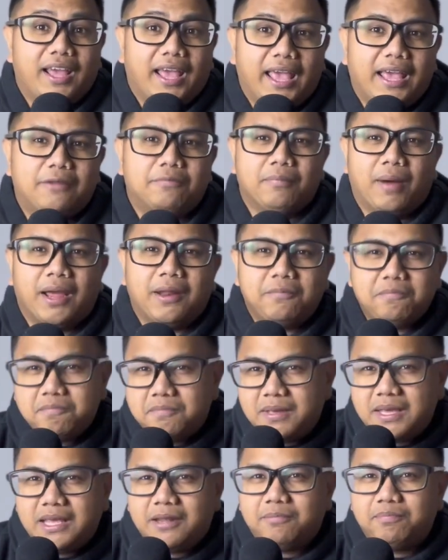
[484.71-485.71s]
It might
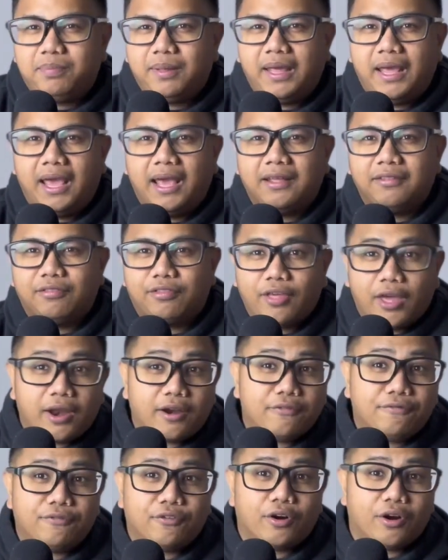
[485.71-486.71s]
mean being
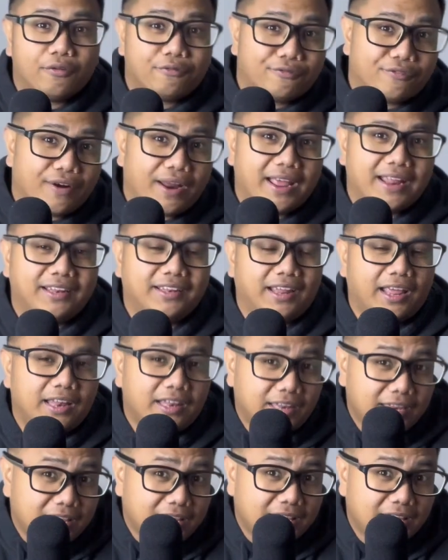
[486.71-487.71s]
there for a friend
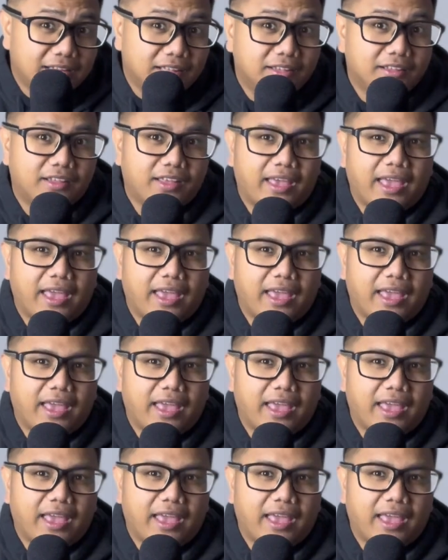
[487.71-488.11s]
in need,